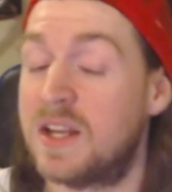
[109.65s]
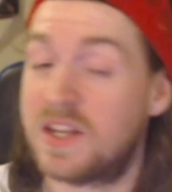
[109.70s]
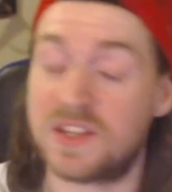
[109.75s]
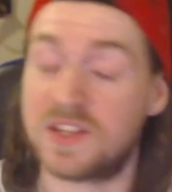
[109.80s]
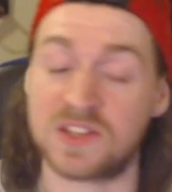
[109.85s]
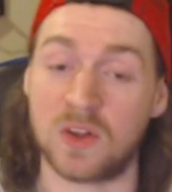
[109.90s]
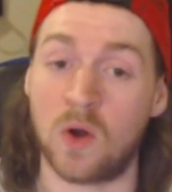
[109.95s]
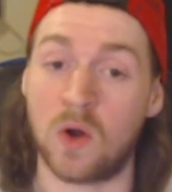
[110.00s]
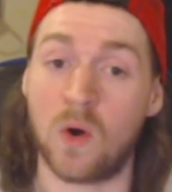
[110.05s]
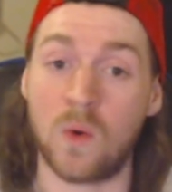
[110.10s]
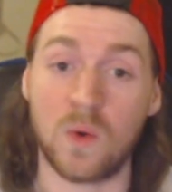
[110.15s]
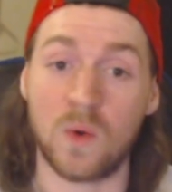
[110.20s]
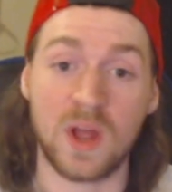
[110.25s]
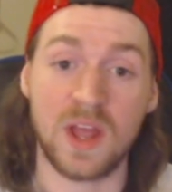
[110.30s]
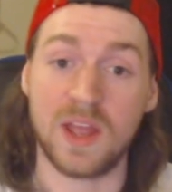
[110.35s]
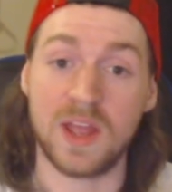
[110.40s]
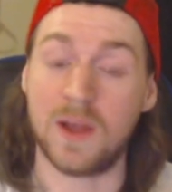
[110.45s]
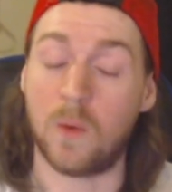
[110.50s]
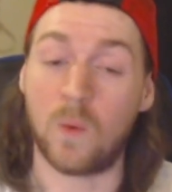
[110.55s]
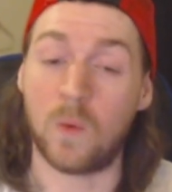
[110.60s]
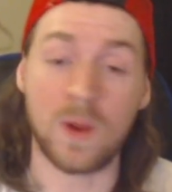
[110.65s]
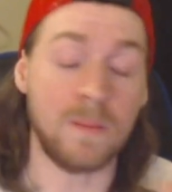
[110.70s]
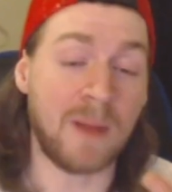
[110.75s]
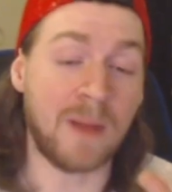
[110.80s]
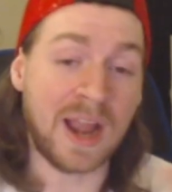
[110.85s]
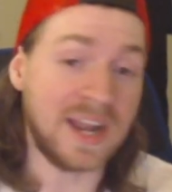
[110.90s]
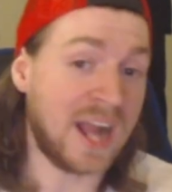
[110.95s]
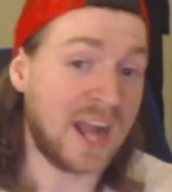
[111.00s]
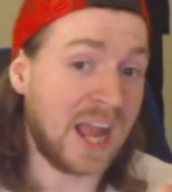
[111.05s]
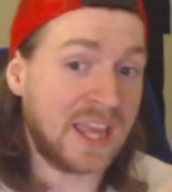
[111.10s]
So we
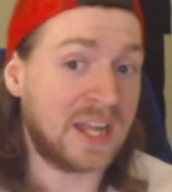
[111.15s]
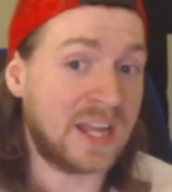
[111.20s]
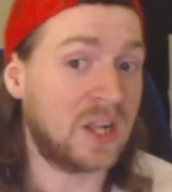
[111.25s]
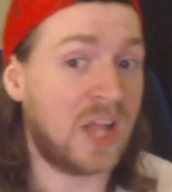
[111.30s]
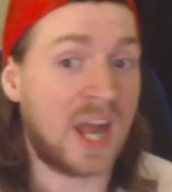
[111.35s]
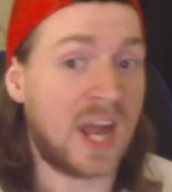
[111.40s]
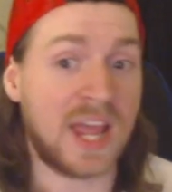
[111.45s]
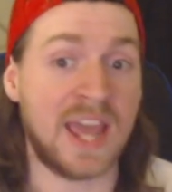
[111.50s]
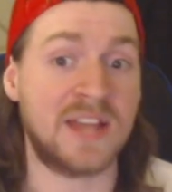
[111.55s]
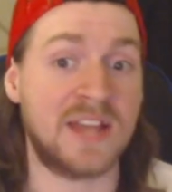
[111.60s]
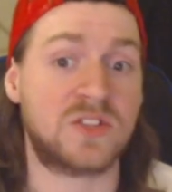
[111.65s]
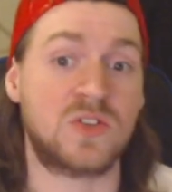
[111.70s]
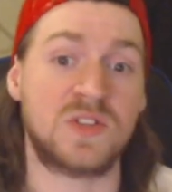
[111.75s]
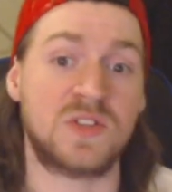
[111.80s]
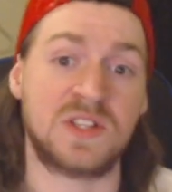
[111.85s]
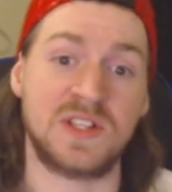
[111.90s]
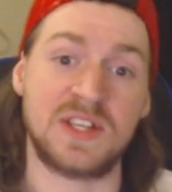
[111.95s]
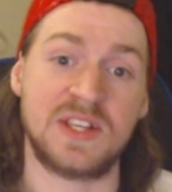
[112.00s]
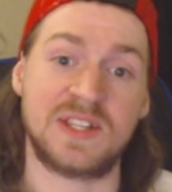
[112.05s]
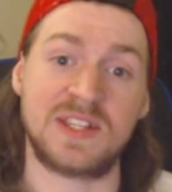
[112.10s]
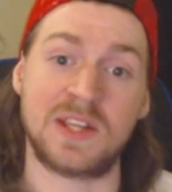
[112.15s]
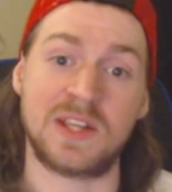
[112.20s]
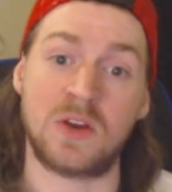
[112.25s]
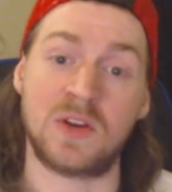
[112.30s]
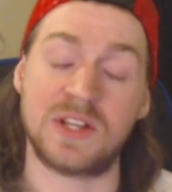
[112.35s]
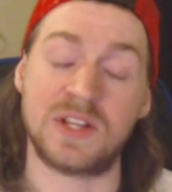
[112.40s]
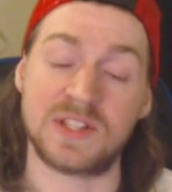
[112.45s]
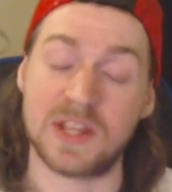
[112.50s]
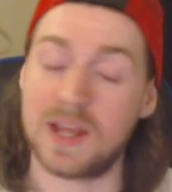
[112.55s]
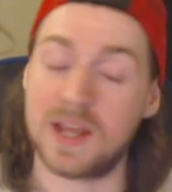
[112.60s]
might not get a lot of answers in this
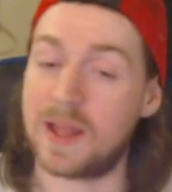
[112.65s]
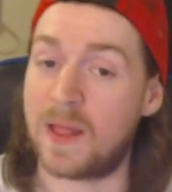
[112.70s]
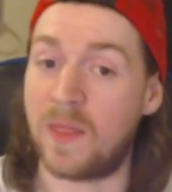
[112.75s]
series.